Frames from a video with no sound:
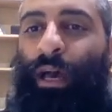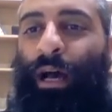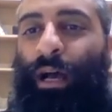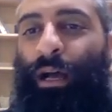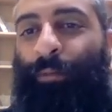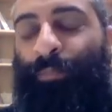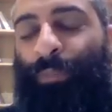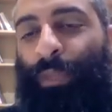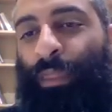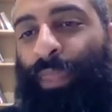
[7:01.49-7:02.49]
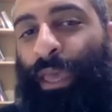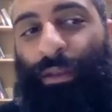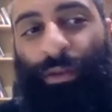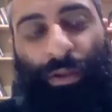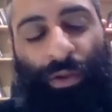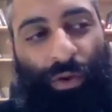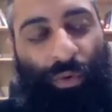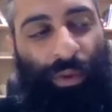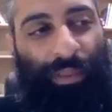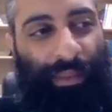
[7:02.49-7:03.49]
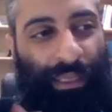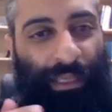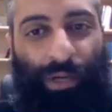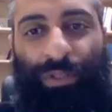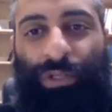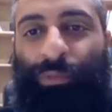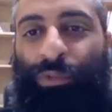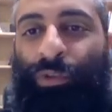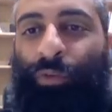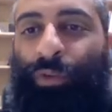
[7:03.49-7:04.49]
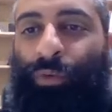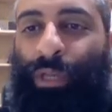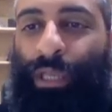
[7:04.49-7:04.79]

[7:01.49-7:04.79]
Um, then, when the ego is removed, we can